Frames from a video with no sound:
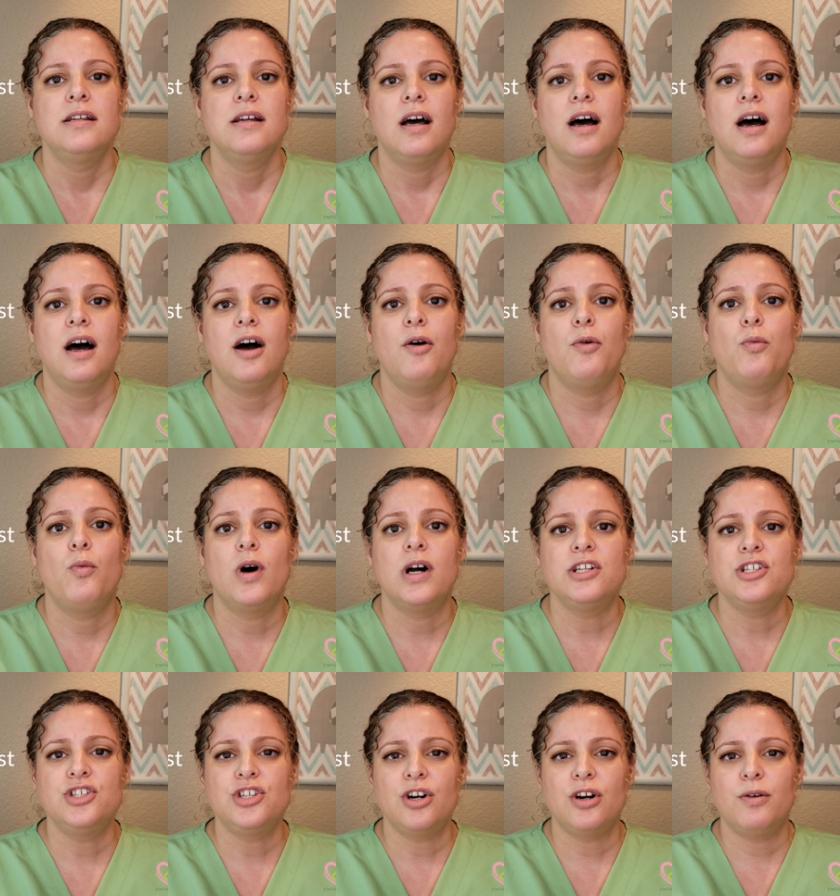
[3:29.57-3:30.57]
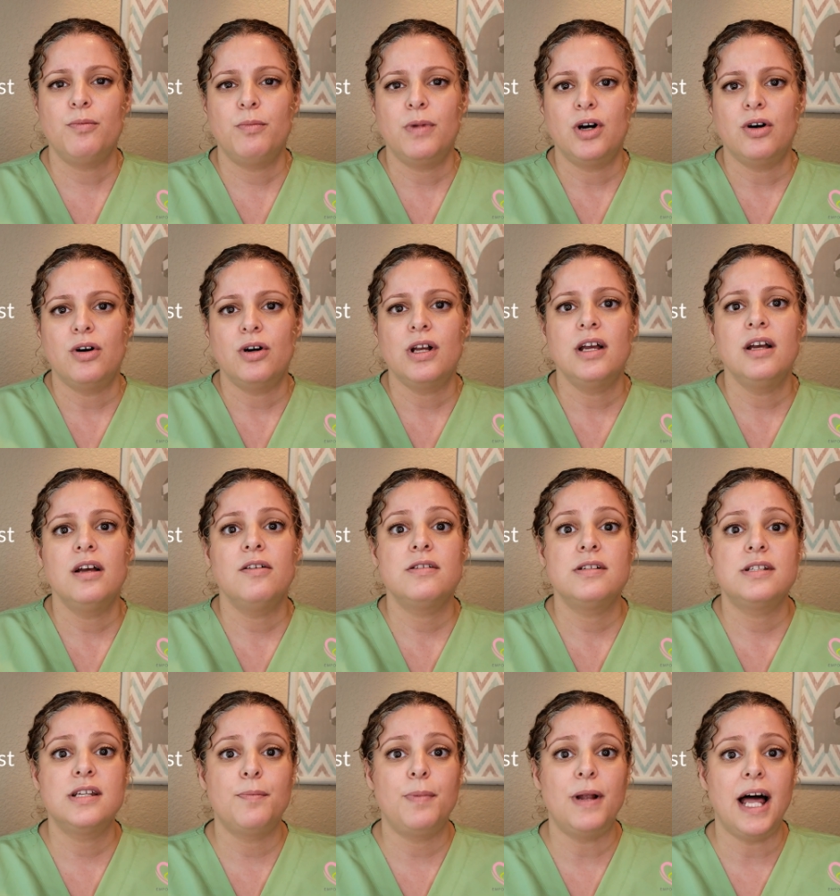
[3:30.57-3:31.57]
Once your milk
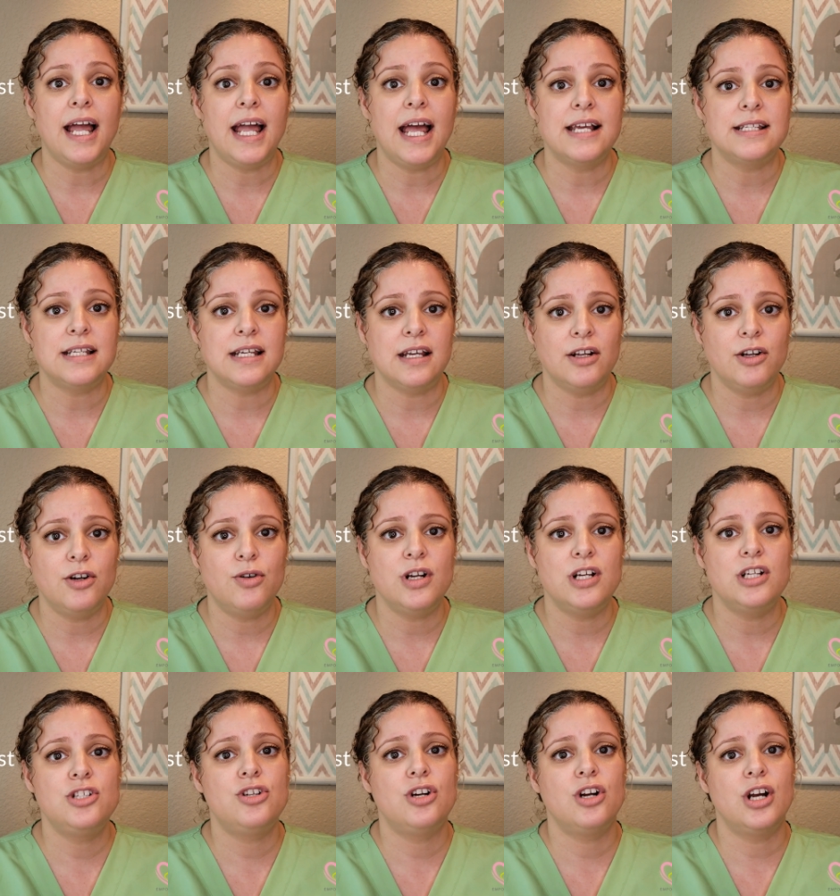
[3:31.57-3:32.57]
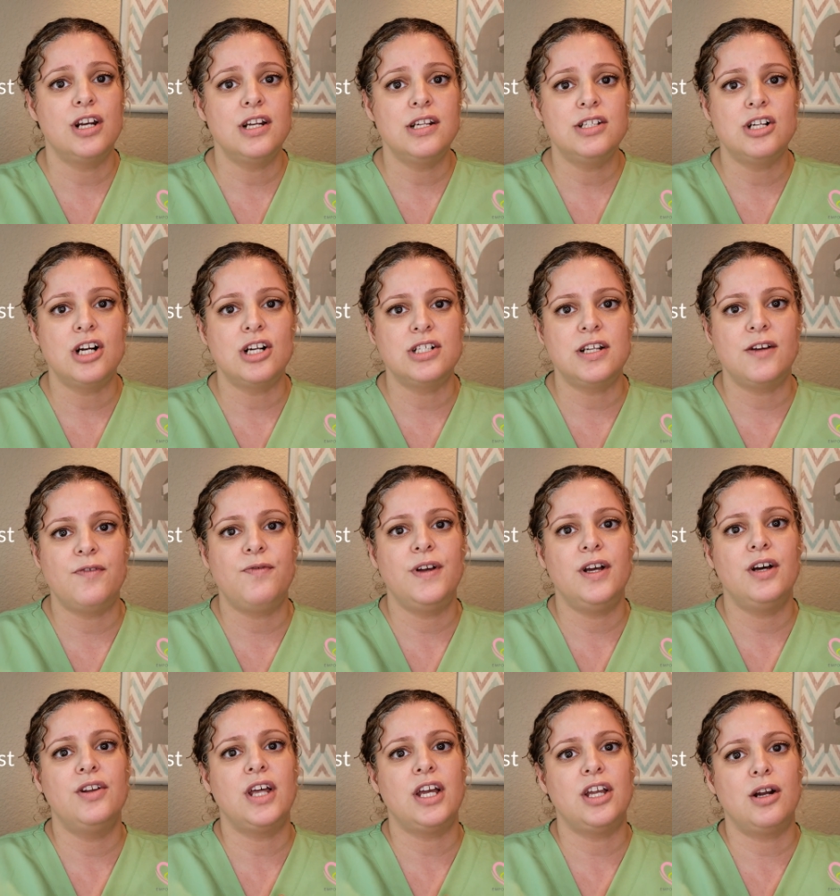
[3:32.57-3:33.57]
supply has increased, you're going to start to
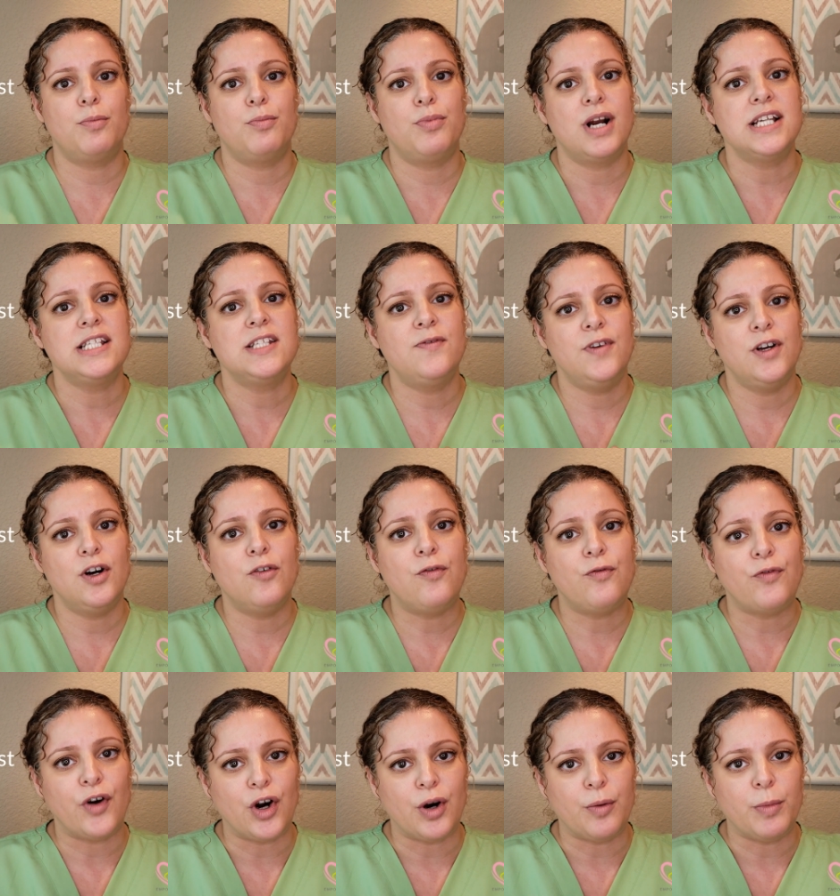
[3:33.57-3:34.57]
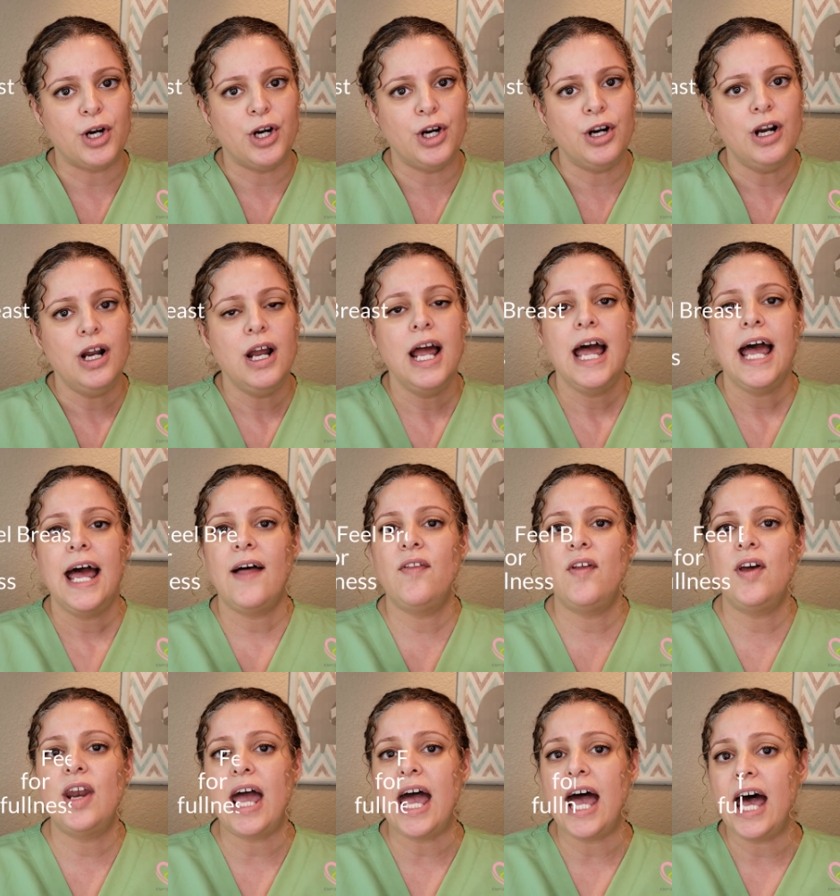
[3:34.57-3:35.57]
feel that your breasts feel firmer, and
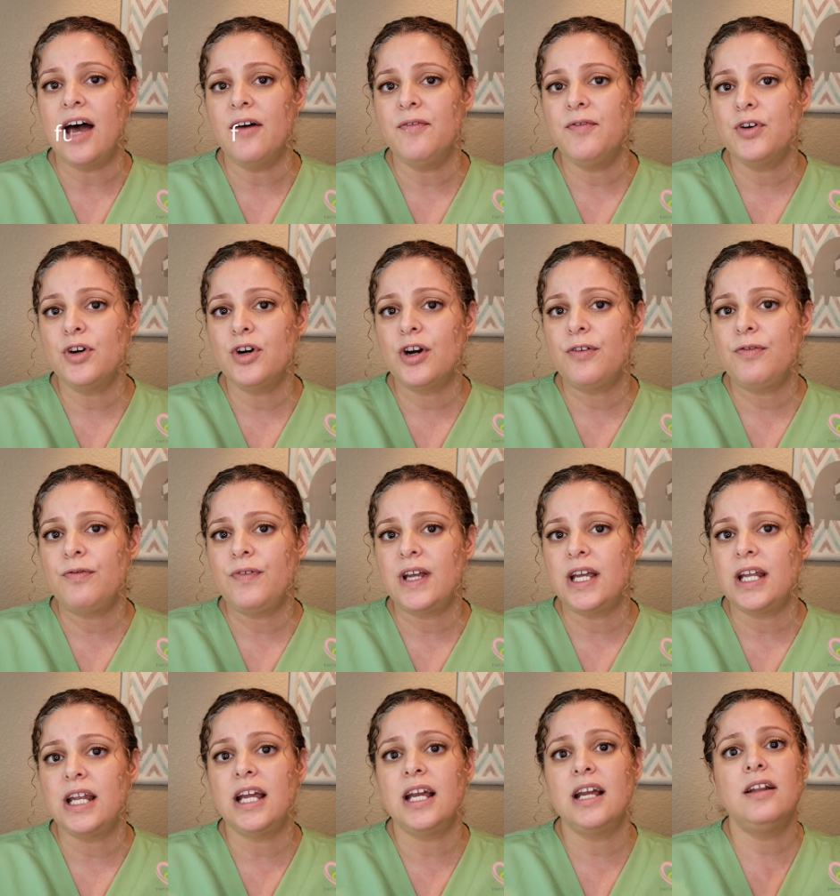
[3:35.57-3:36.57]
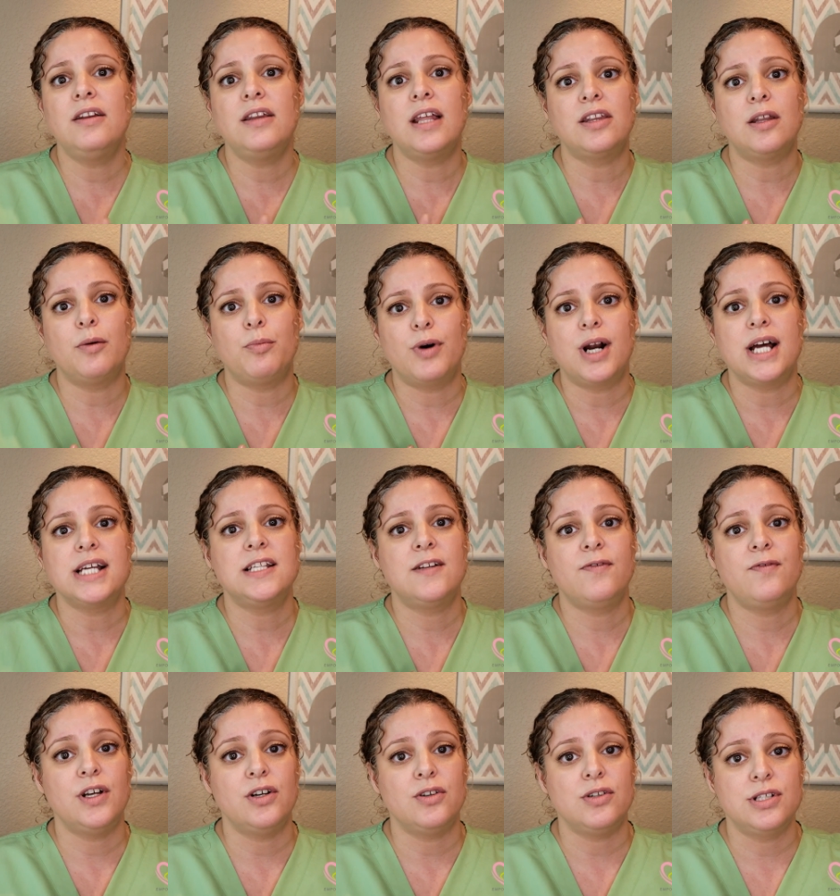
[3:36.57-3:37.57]
then after a feeding that the
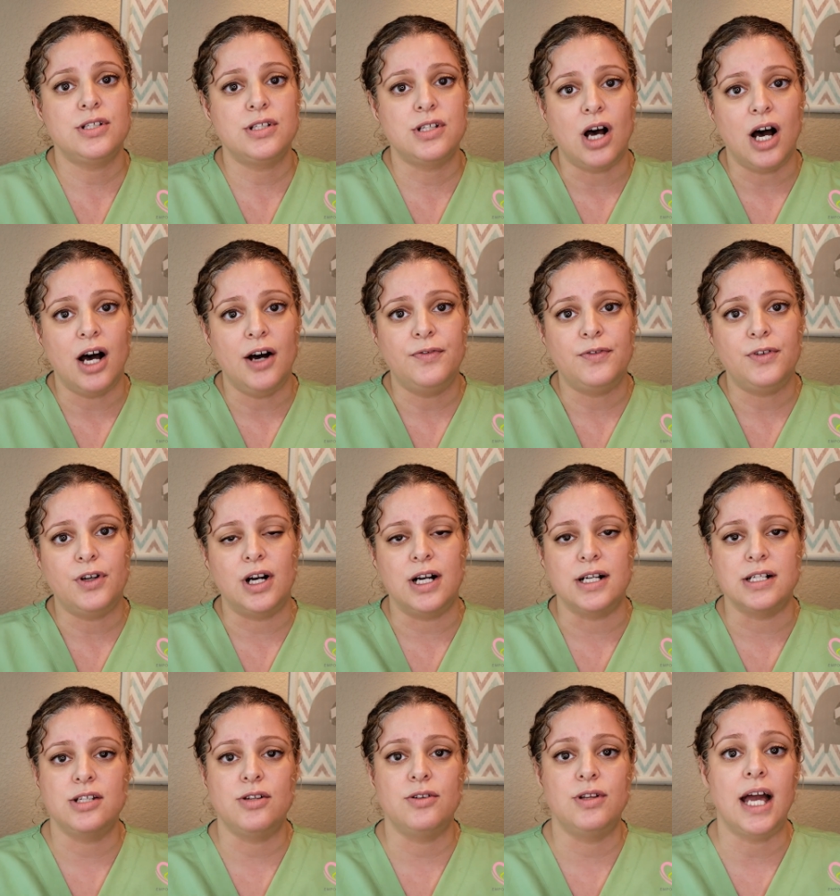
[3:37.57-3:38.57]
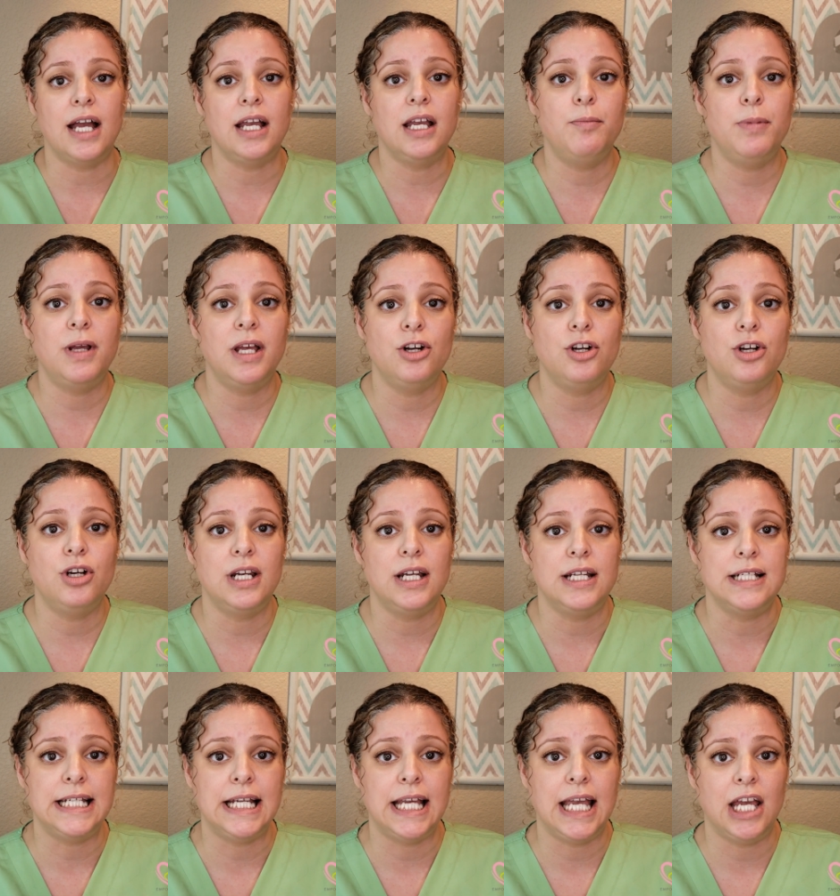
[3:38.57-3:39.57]
breast feels softer, and so that could be a good
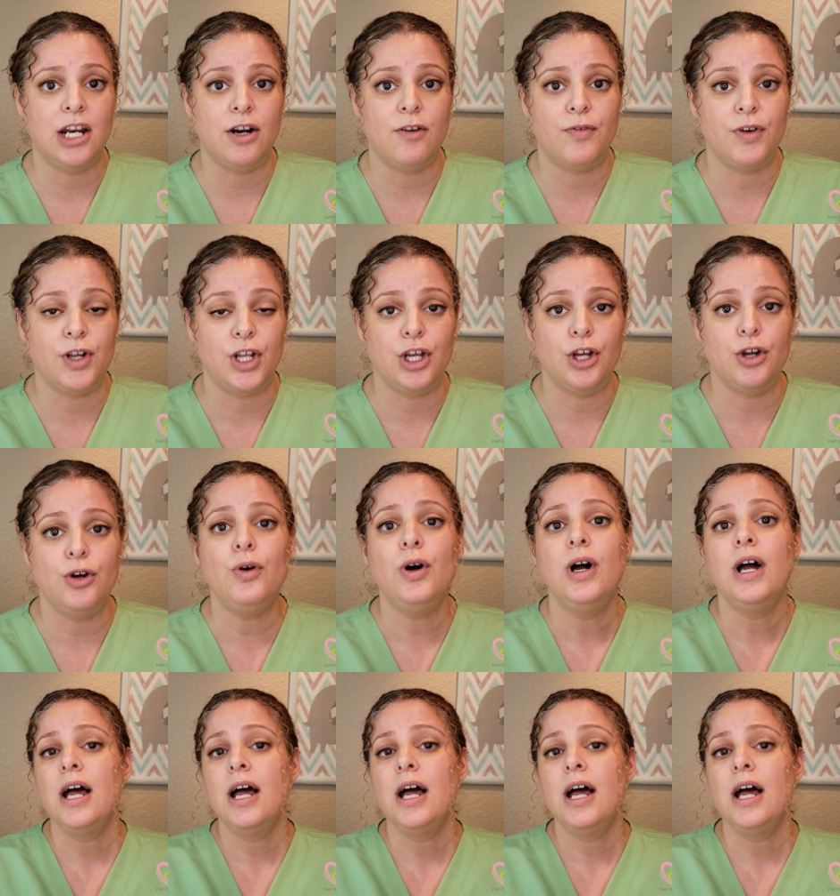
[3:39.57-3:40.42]
indicator for you